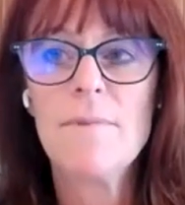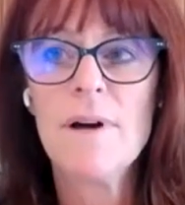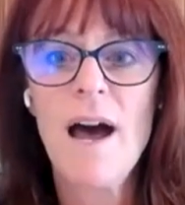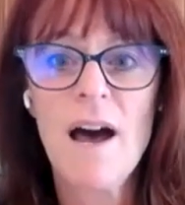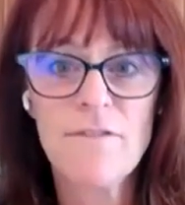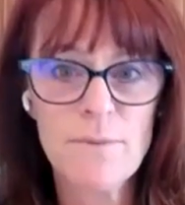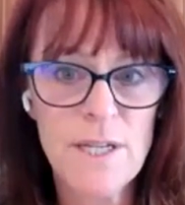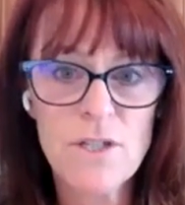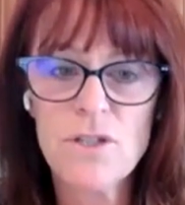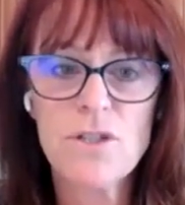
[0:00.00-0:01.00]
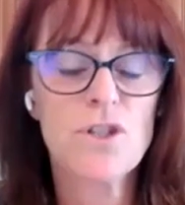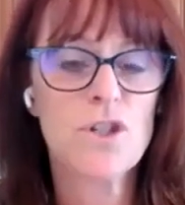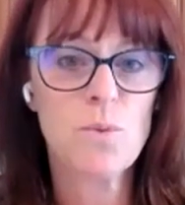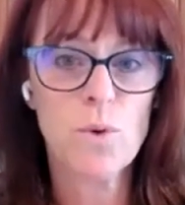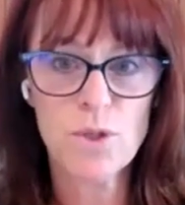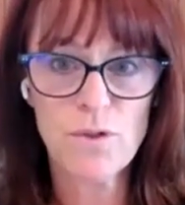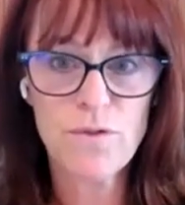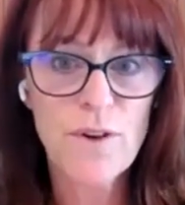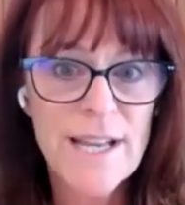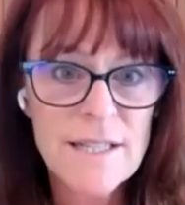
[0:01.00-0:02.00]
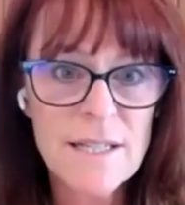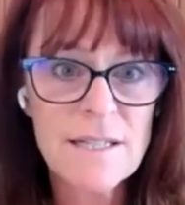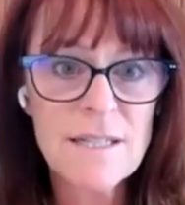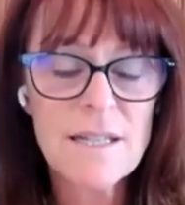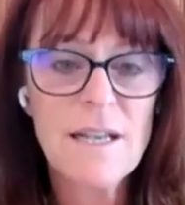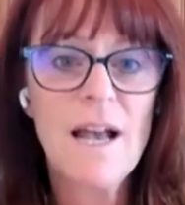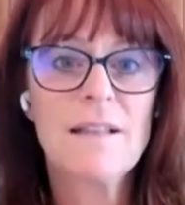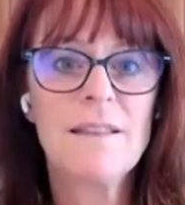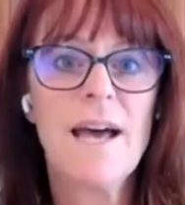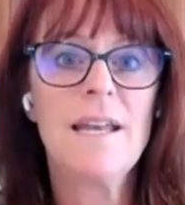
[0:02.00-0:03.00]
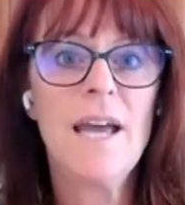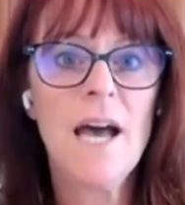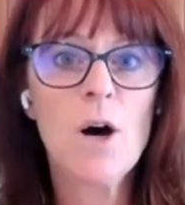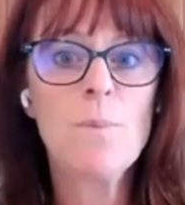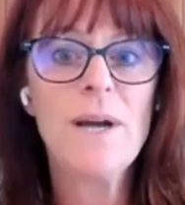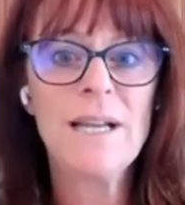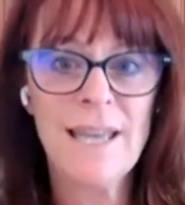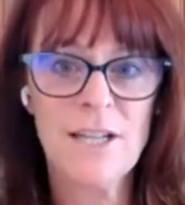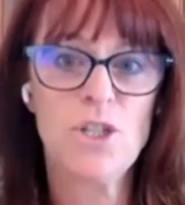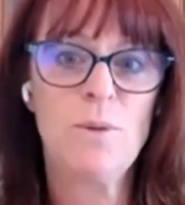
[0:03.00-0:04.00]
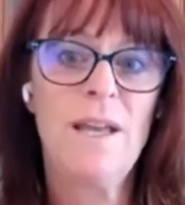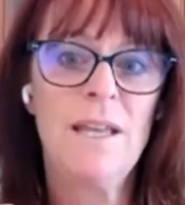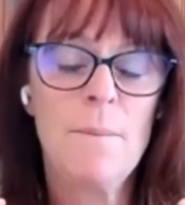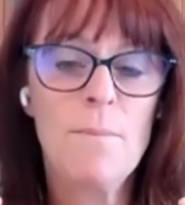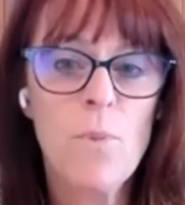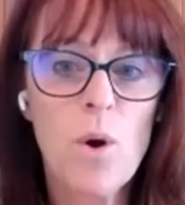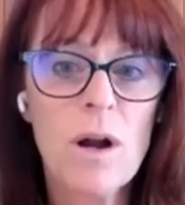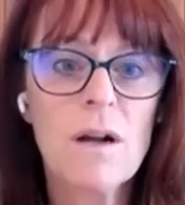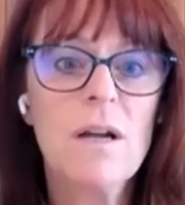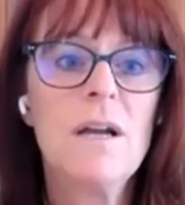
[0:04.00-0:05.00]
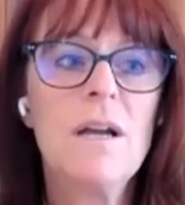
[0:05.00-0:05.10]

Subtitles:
But affirmations are just words or phrases that help get you in a more